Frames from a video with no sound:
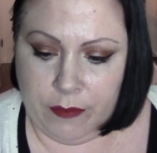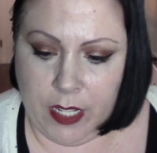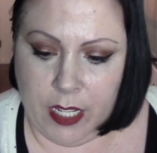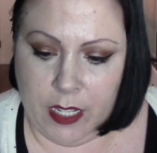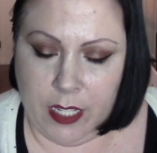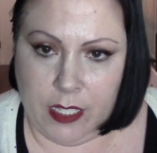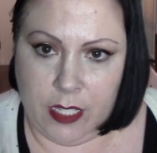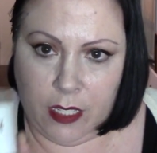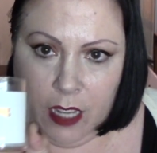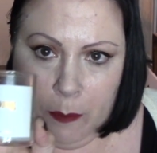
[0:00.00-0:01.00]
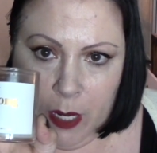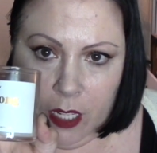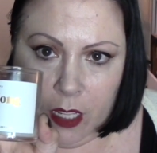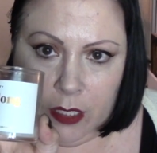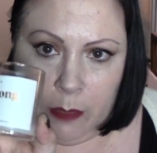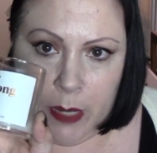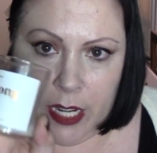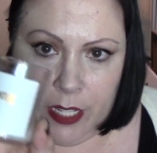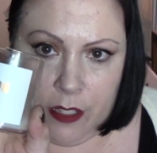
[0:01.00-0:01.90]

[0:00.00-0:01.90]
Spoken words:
It's a company called Commodity.